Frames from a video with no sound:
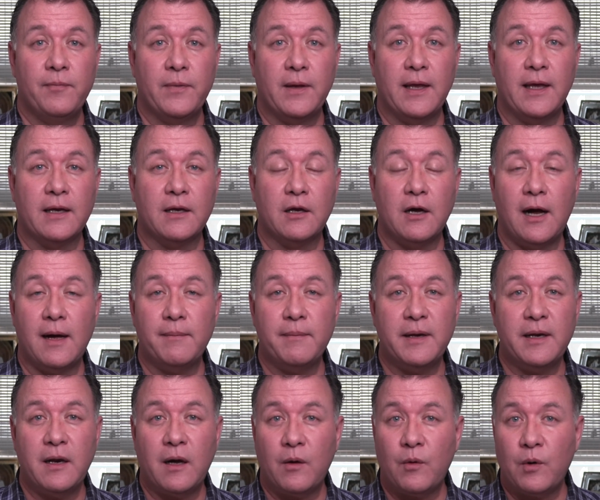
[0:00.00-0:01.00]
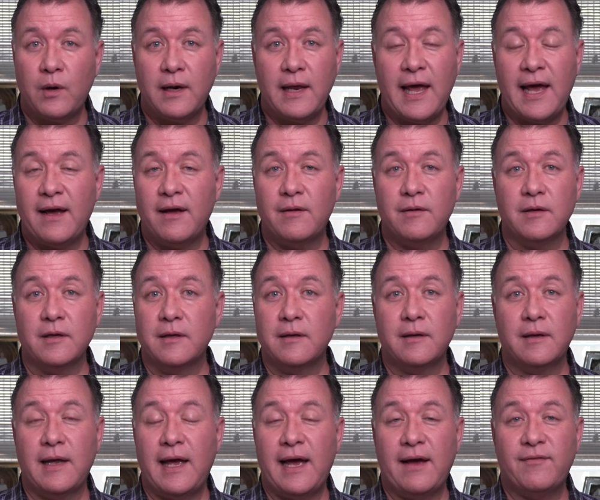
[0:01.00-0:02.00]
And God may not want have,
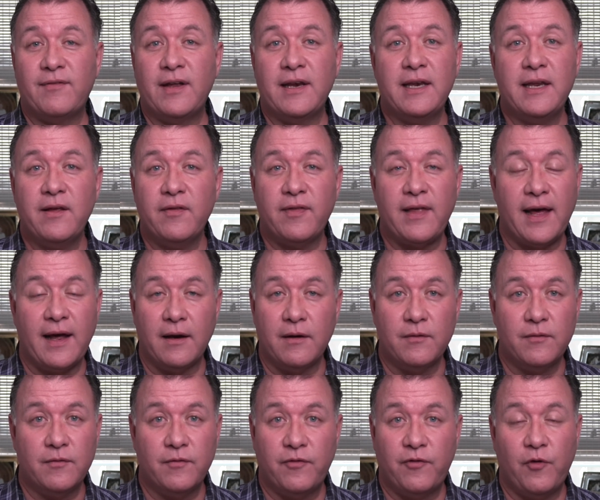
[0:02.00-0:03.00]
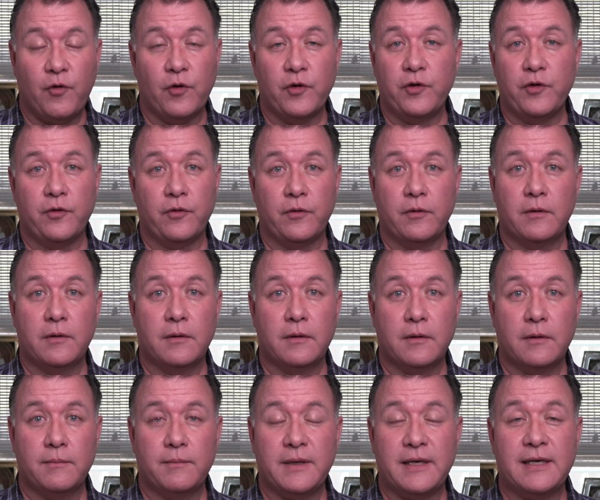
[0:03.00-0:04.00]
have any of that for you
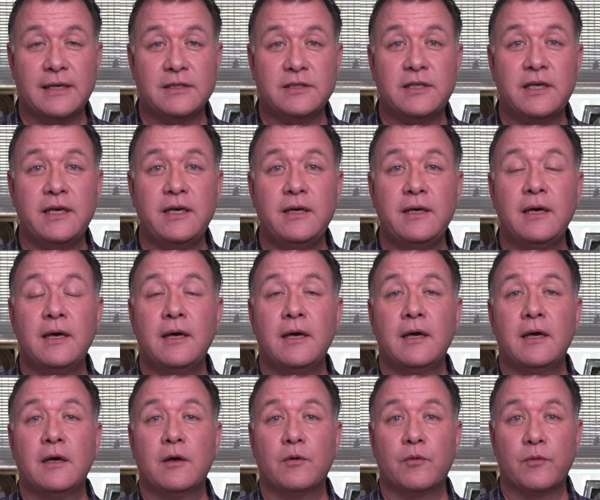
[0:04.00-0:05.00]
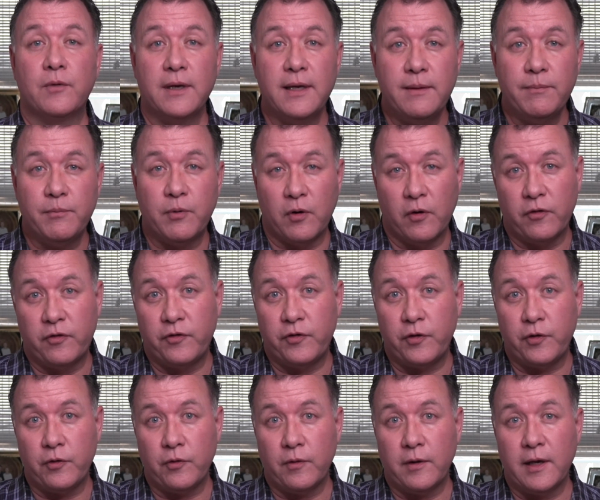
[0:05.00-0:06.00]
because He rebirthed
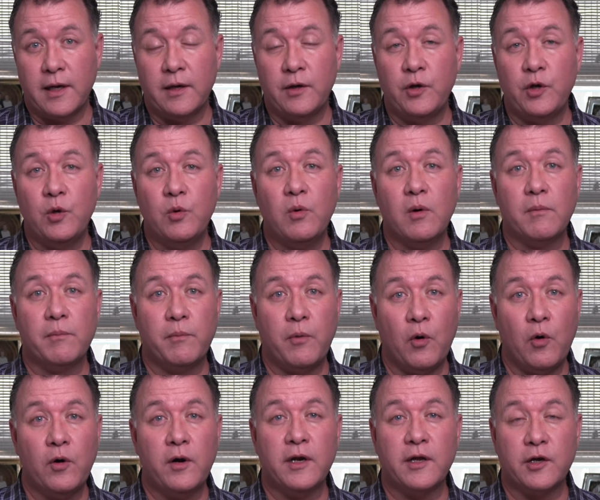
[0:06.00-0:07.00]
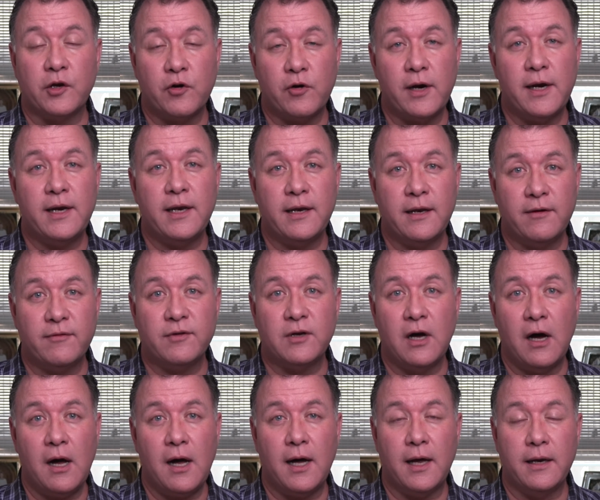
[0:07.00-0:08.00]
you and you were born and created of
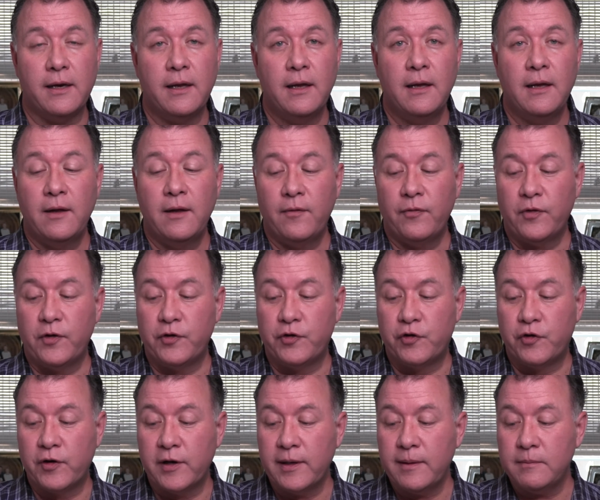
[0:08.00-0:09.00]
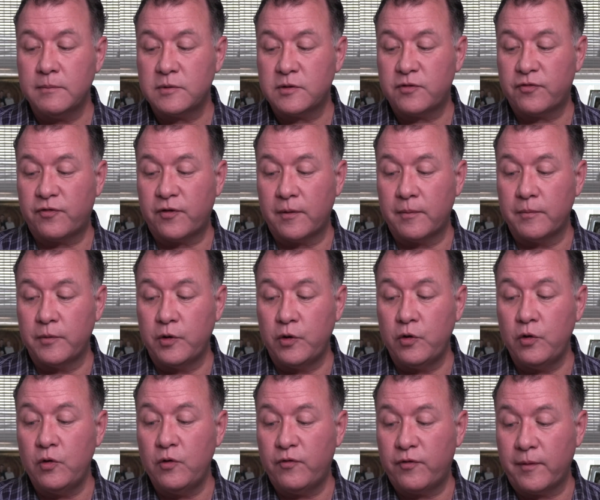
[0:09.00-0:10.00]
God. The dreams from
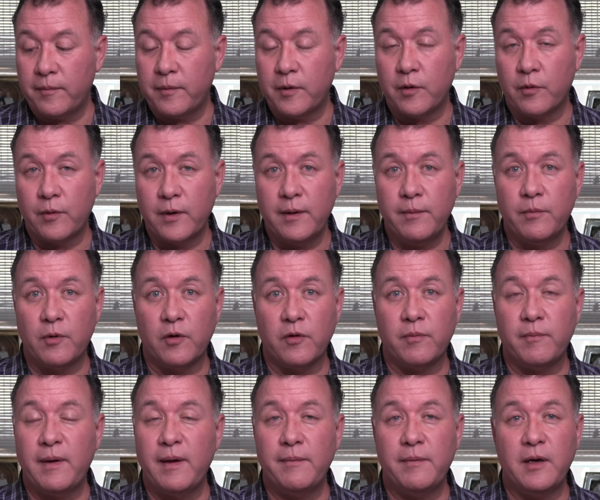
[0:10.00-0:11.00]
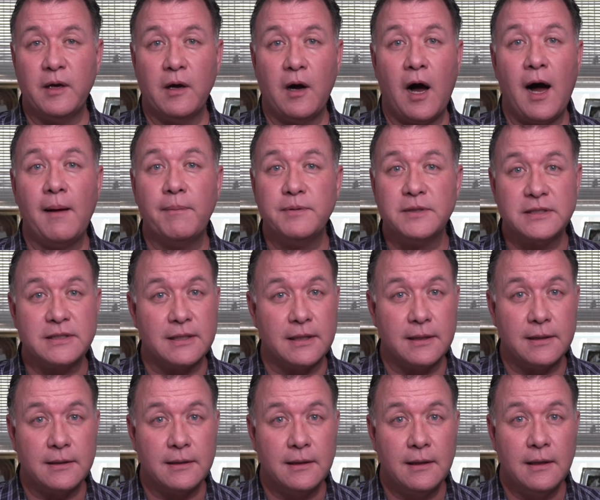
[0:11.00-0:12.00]
you, from your rebirth, may be opposite.